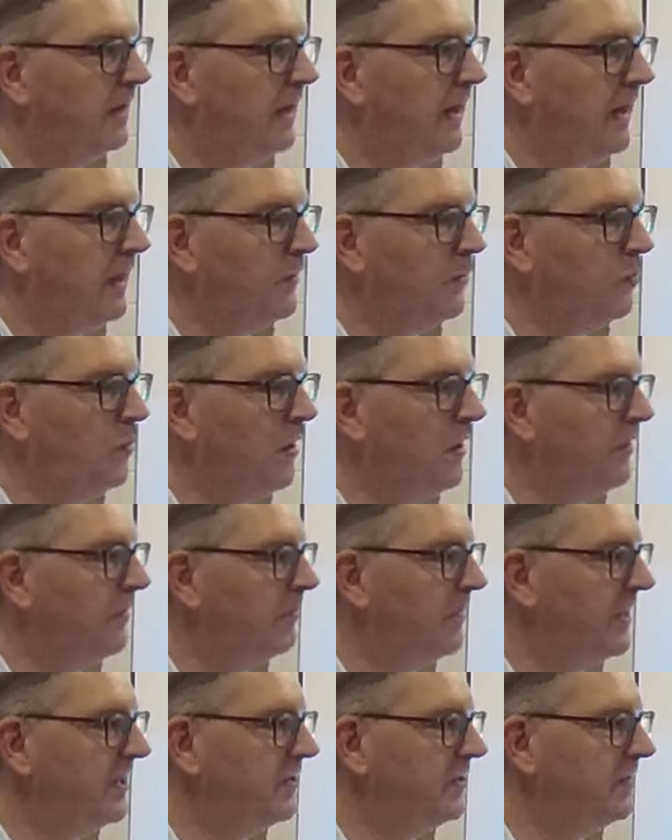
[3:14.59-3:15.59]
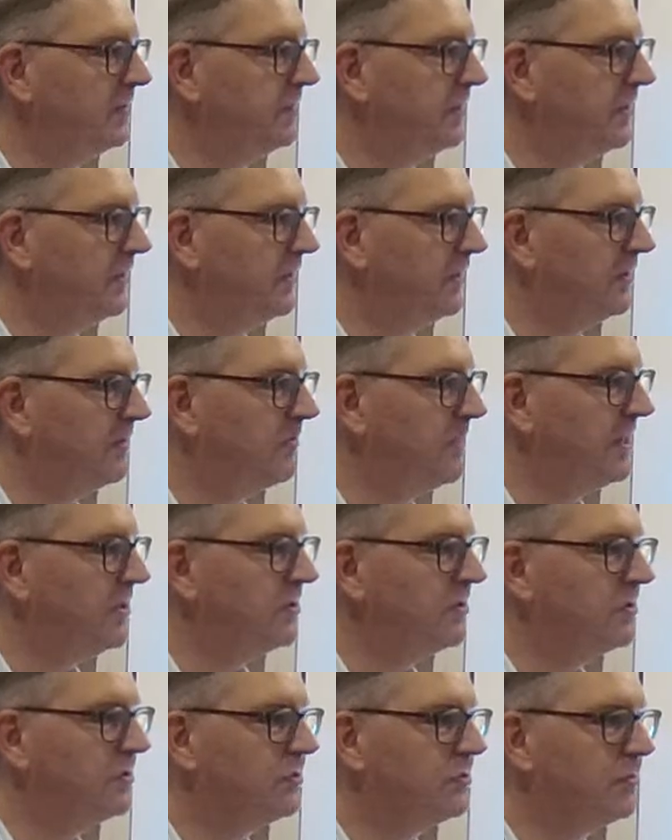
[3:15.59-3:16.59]
and one major figure. The
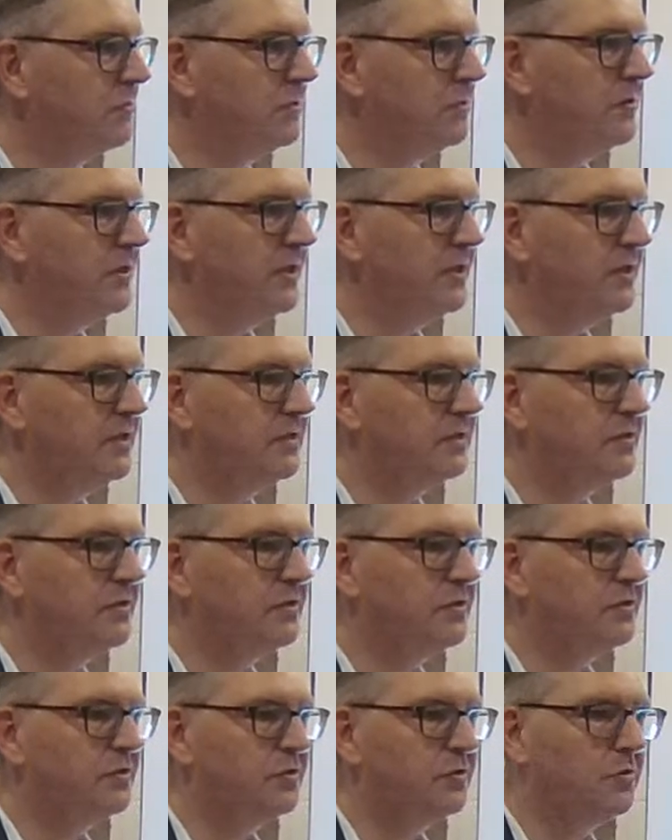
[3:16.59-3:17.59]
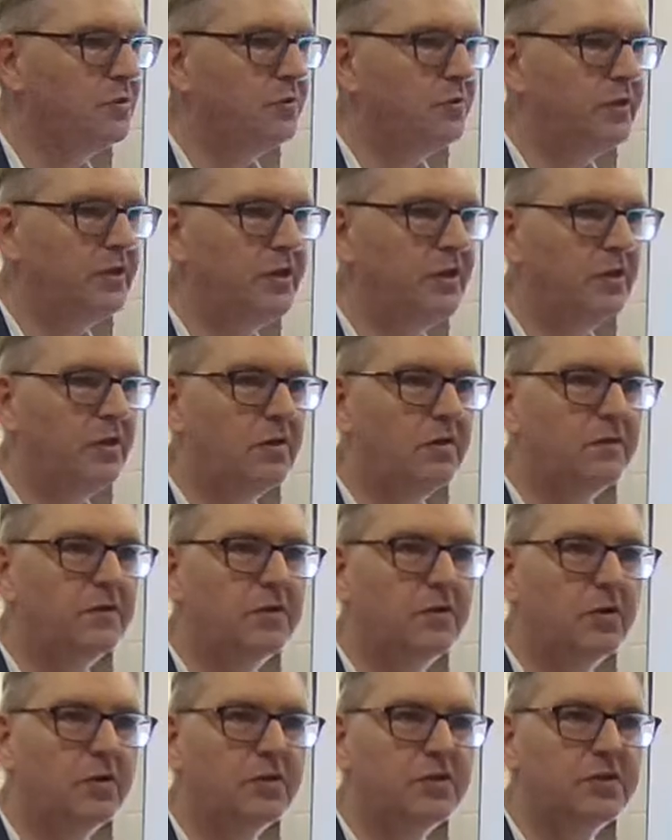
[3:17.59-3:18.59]
major story is the story of
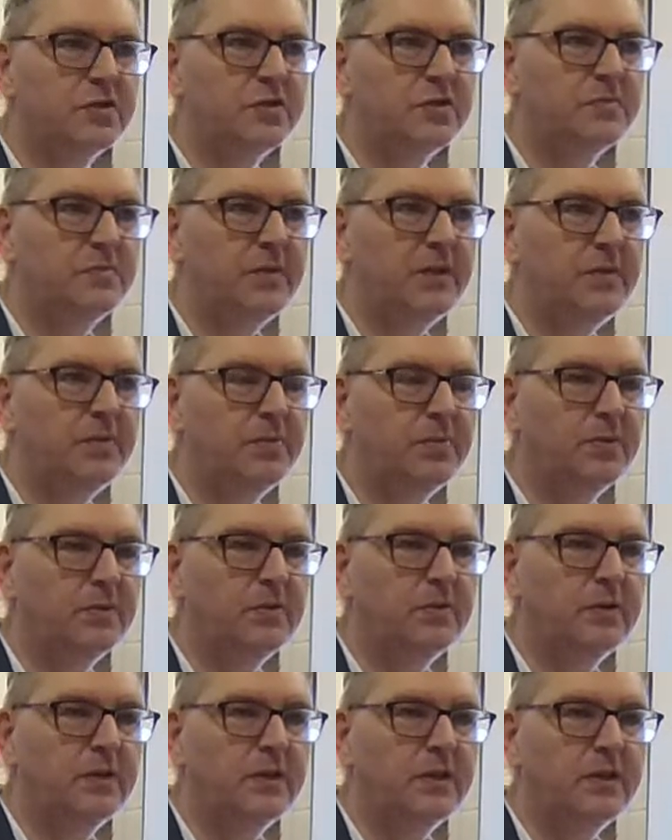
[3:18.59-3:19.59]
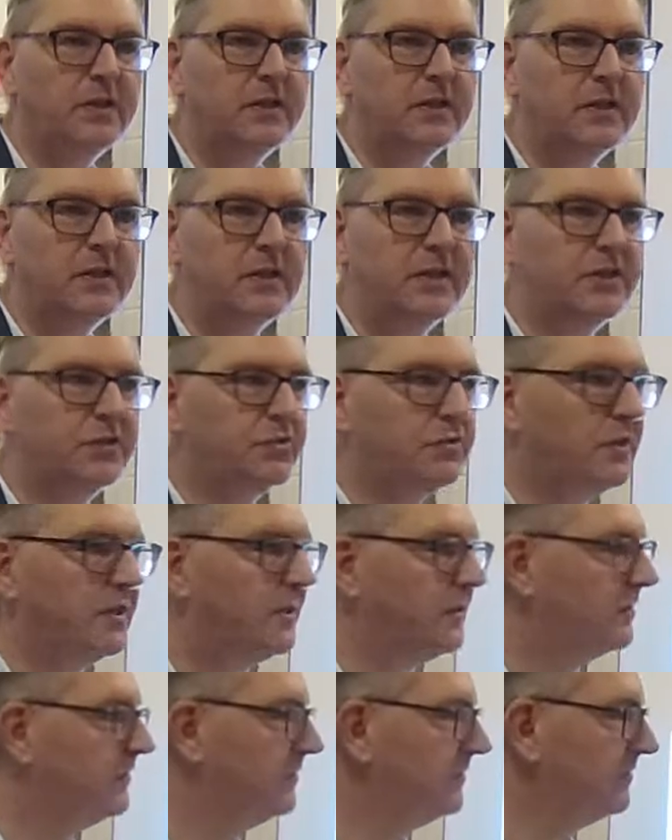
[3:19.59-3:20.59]
God's people, Israel.